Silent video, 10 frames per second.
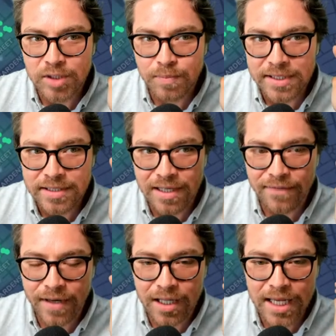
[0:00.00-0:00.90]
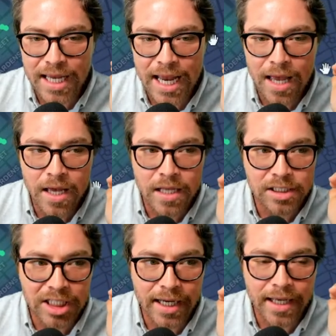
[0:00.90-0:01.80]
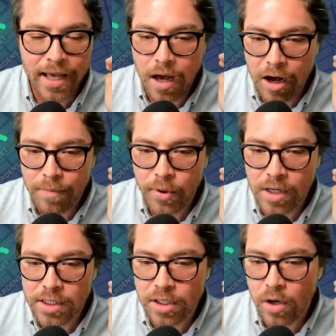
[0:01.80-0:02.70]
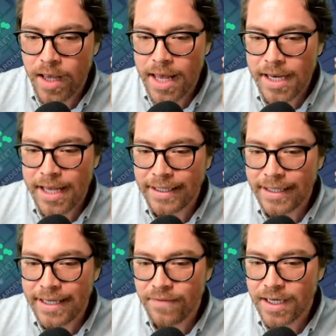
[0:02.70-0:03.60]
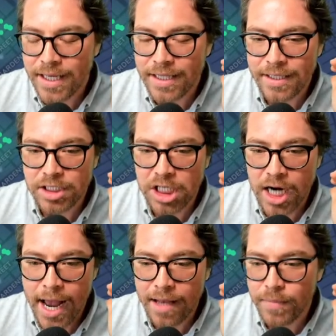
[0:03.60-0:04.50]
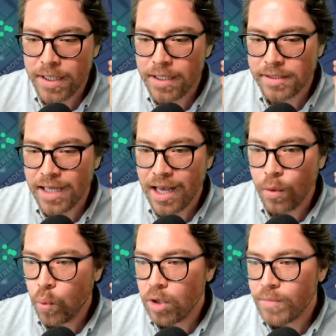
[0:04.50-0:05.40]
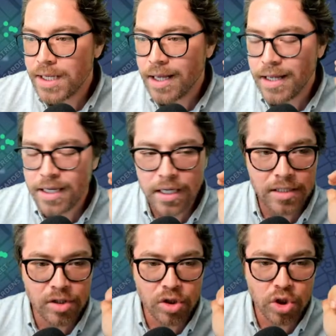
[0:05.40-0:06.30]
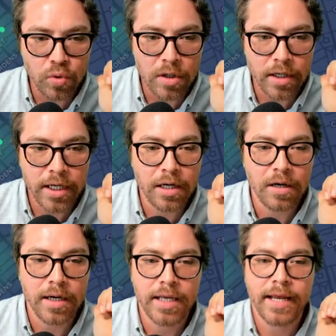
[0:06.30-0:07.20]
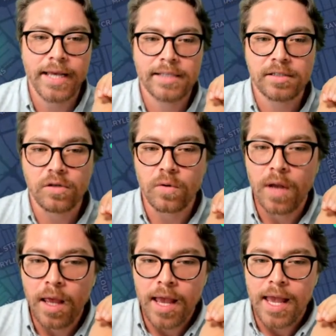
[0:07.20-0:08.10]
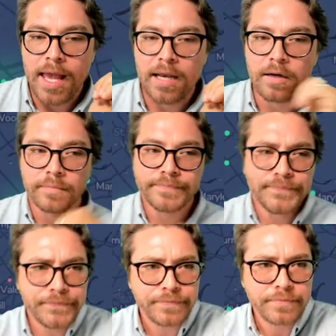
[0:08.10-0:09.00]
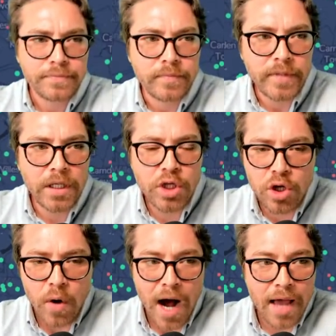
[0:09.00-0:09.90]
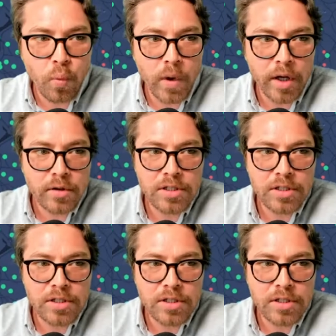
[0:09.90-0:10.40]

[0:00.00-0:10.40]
specifically check up on, go ahead and leave it in the chat because I will be cutting this short here in a soon. And, um, you know, I will